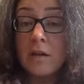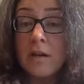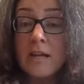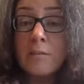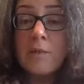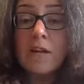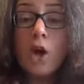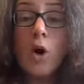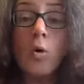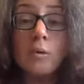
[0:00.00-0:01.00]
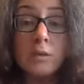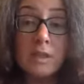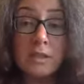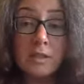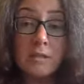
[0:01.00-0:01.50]
In my
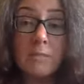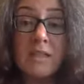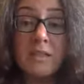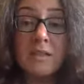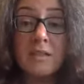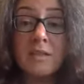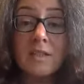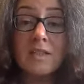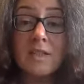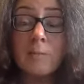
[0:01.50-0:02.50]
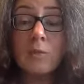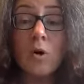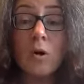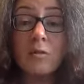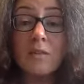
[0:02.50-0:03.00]
wholeness means to accept
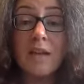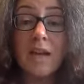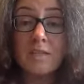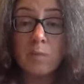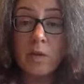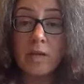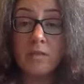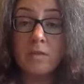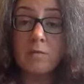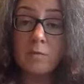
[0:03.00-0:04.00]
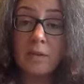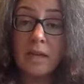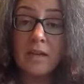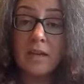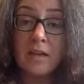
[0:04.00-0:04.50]
all of the aspects of
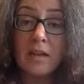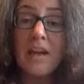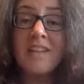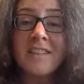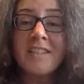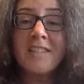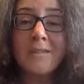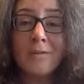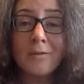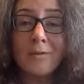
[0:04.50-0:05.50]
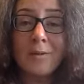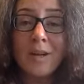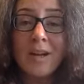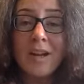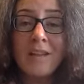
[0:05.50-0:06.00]
me, and I do.
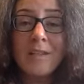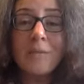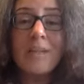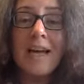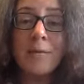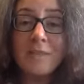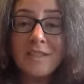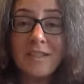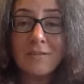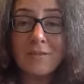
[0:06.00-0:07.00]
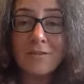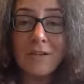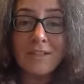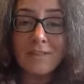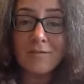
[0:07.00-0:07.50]
And I will allow myself to
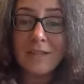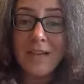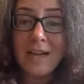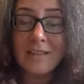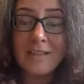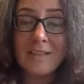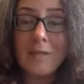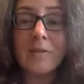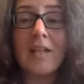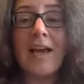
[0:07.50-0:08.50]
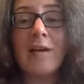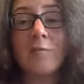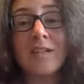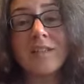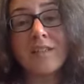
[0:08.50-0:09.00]
rest and relax, and I will allow
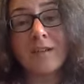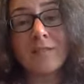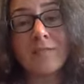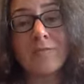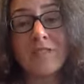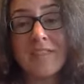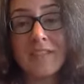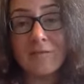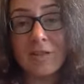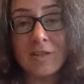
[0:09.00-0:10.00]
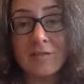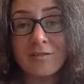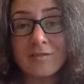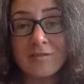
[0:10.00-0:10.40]
myself to receive love,